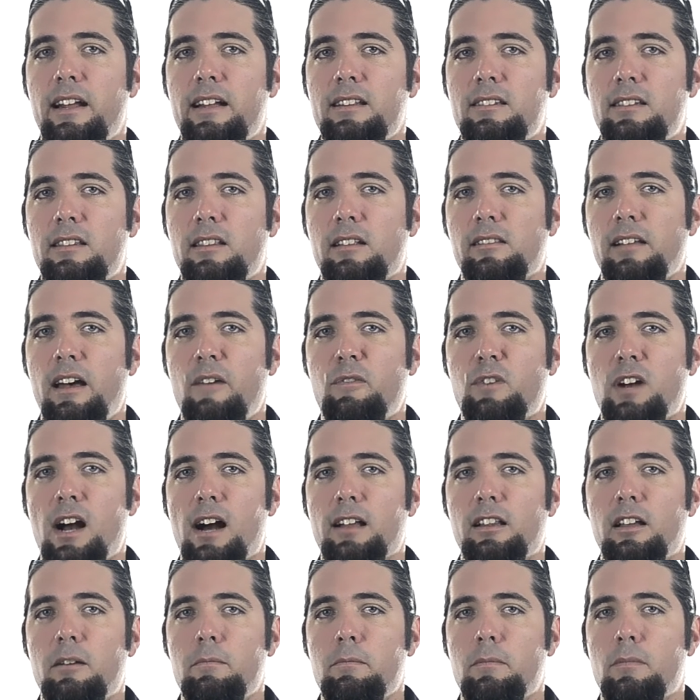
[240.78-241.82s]
in the left
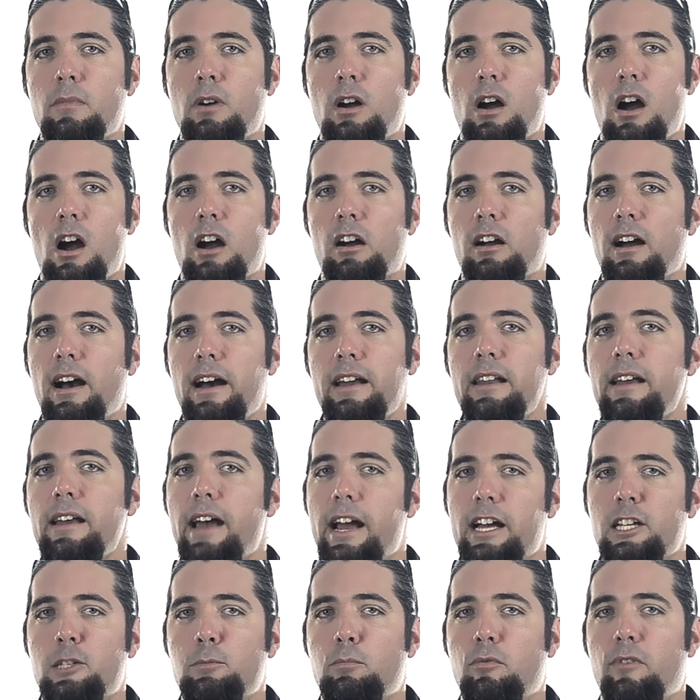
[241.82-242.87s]
column are
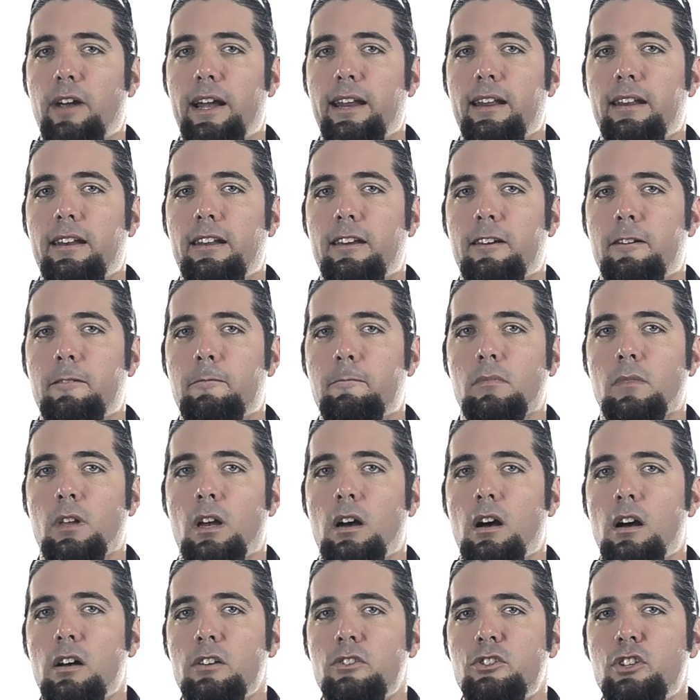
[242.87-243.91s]
unaspirated.
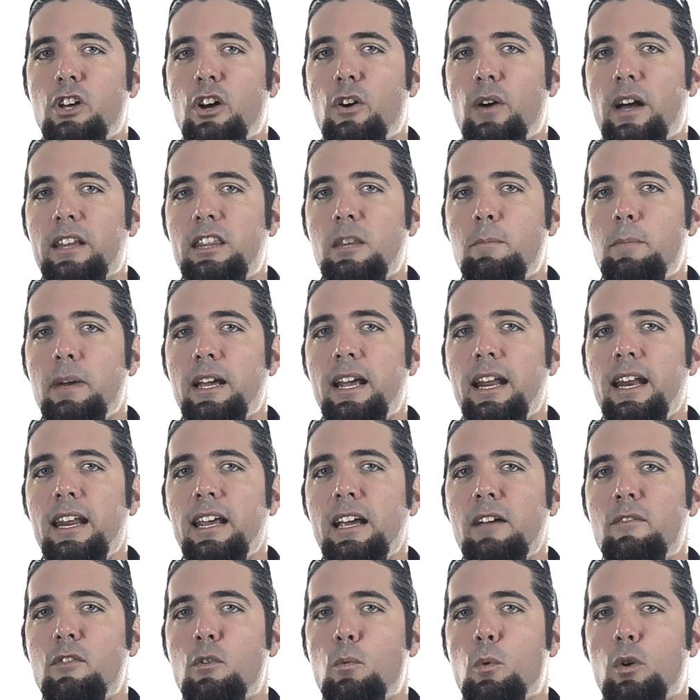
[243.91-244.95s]
Also, at the beginning
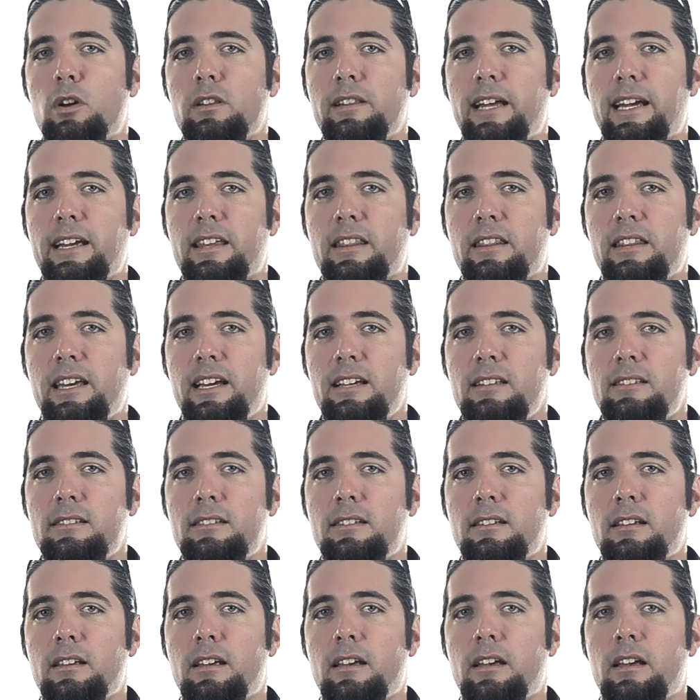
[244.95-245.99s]
of a word like this,
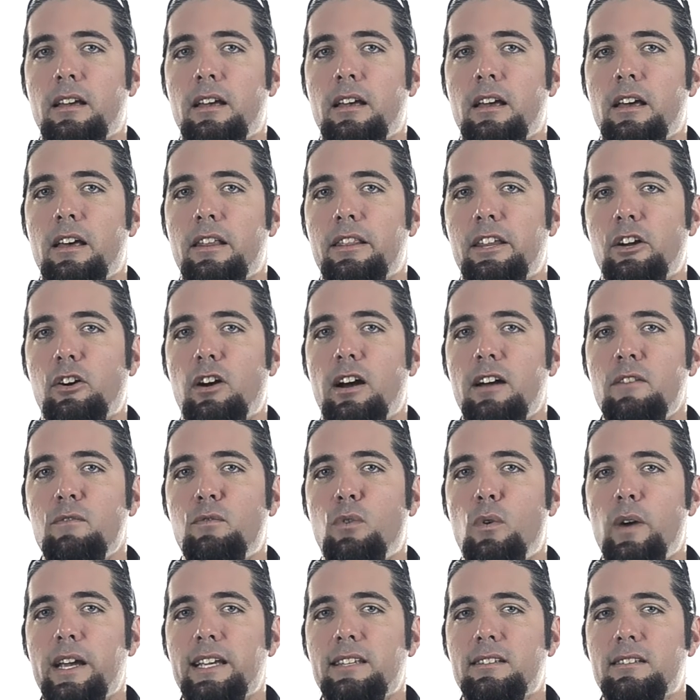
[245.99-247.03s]
they're
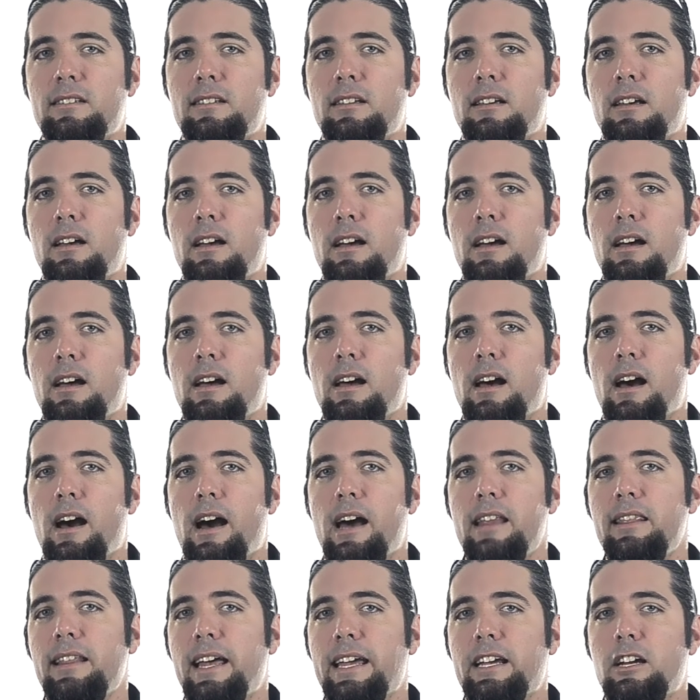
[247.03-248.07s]
unvoiced,
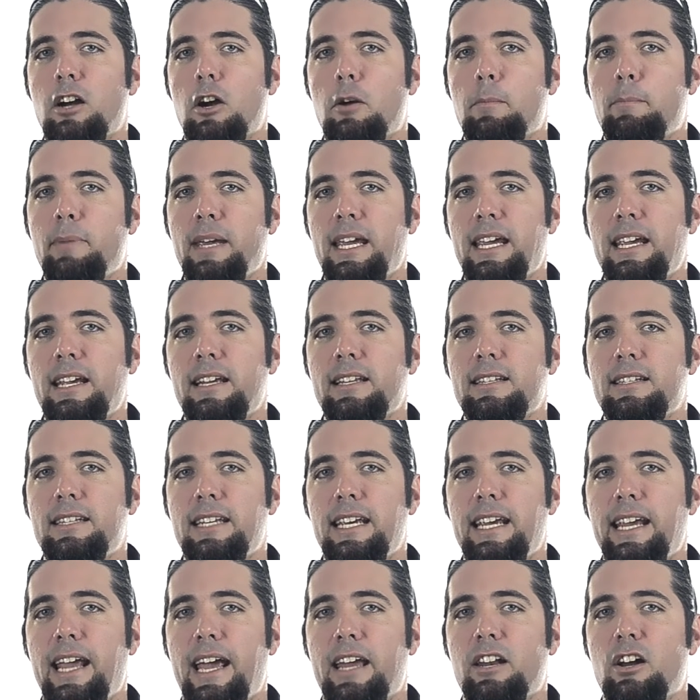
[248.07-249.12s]
unlike our B,
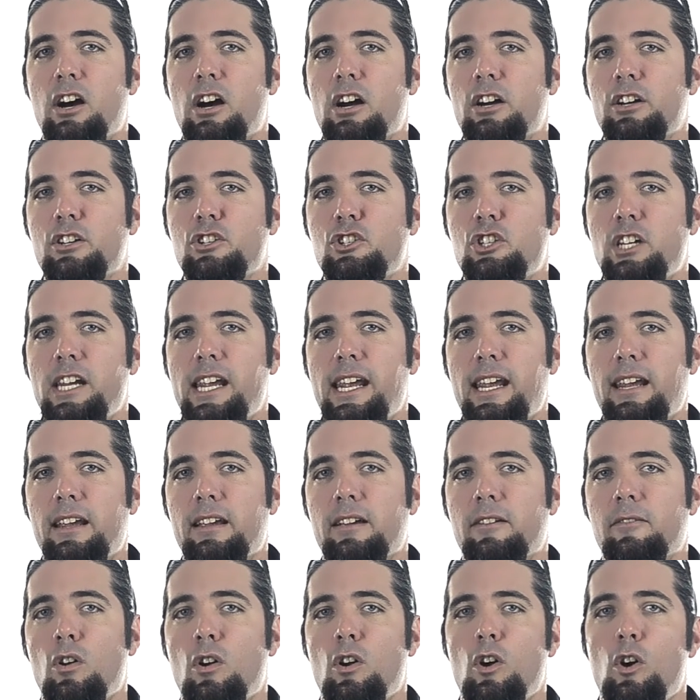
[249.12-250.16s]
D, and hard G.
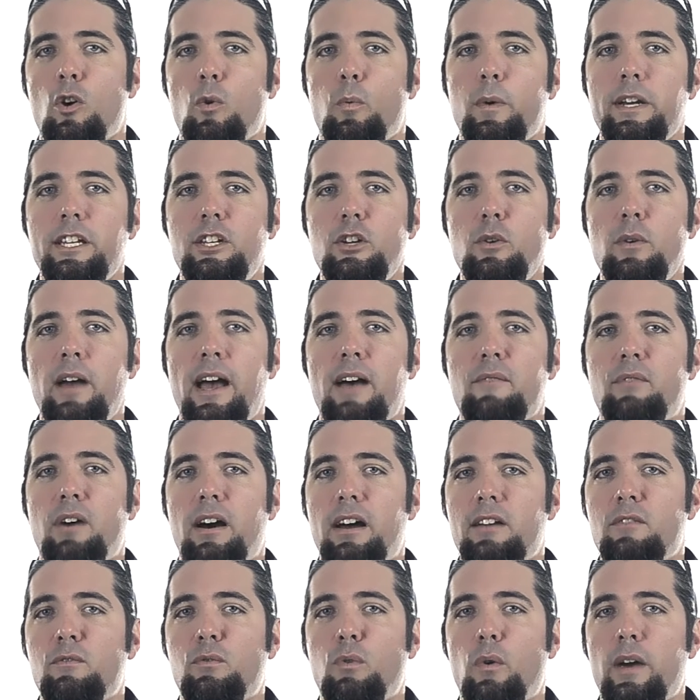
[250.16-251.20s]
We do have
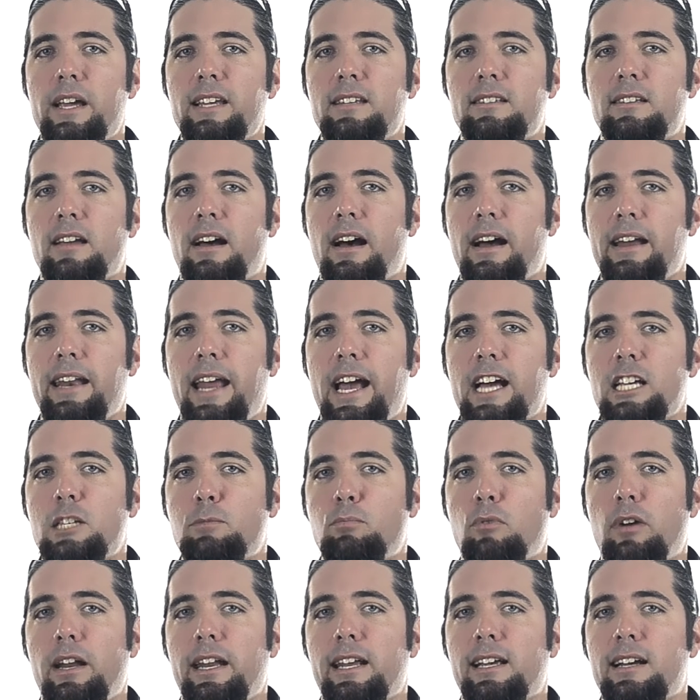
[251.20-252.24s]
unvoiced,
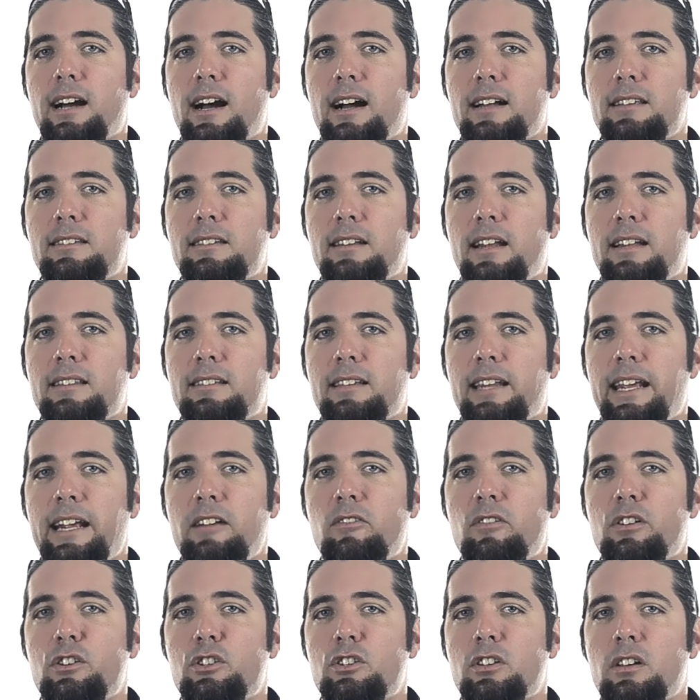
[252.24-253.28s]
unaspirated consonants in
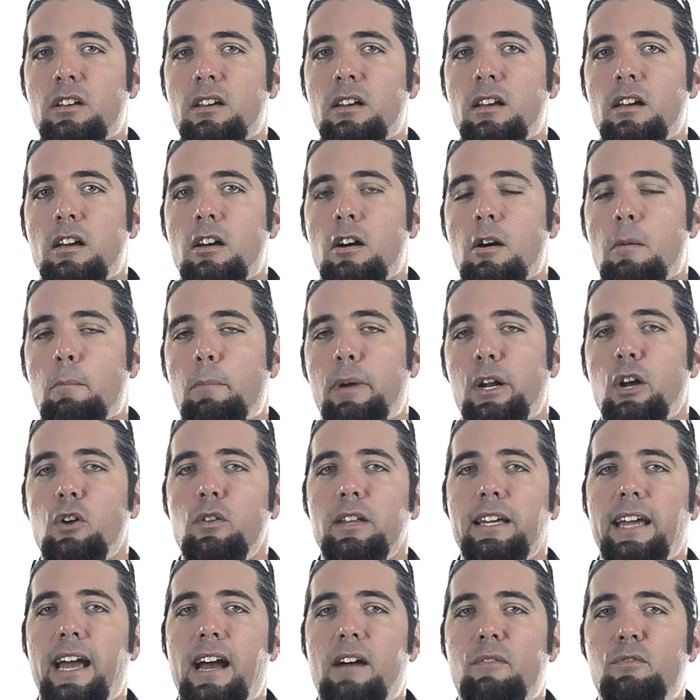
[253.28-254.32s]
English, but
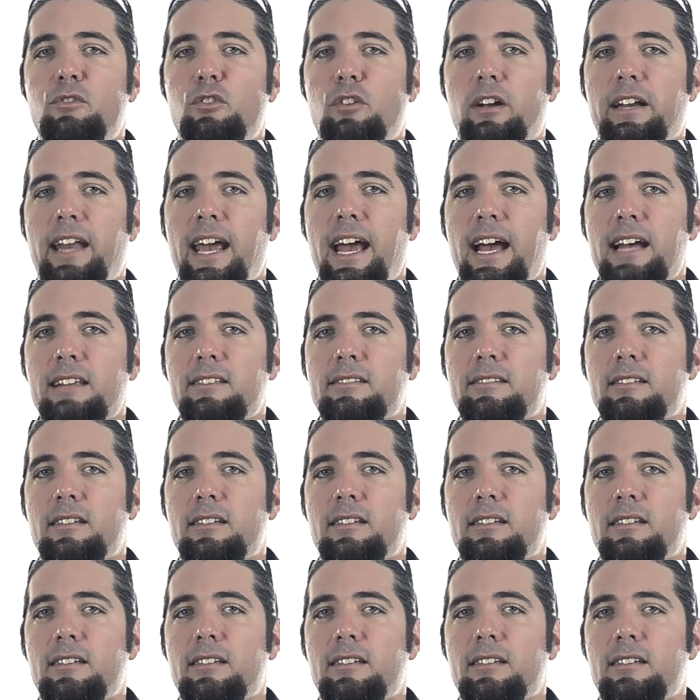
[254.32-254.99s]
only after an S,